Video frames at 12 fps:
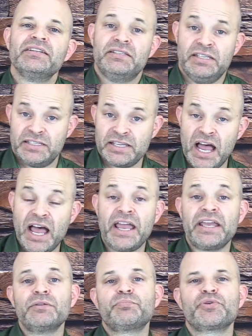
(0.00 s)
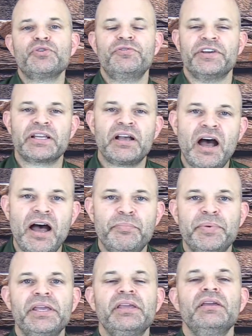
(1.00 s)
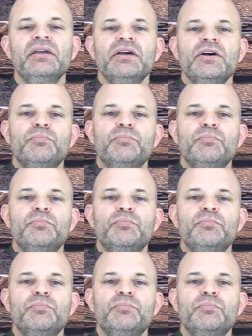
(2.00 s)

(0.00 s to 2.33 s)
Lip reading: design, proven copy,